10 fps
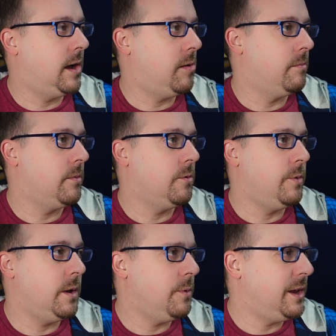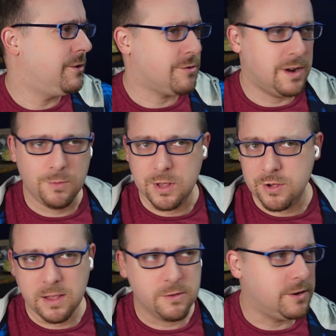Um, we we try we
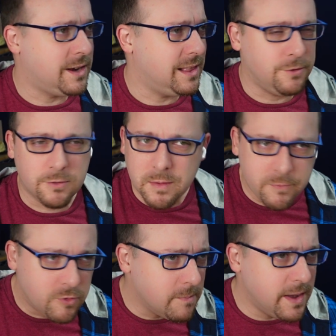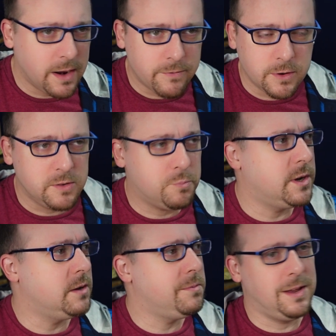changed our daily Scrum format every
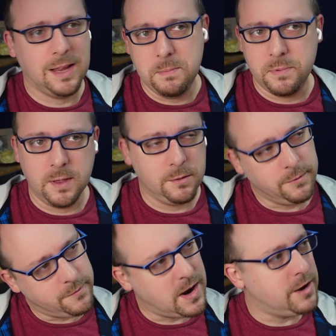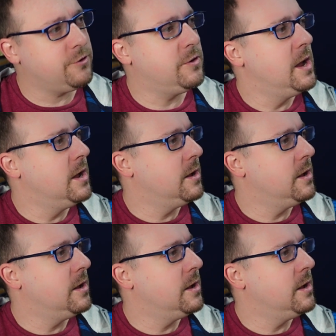sprint to keep things fresh.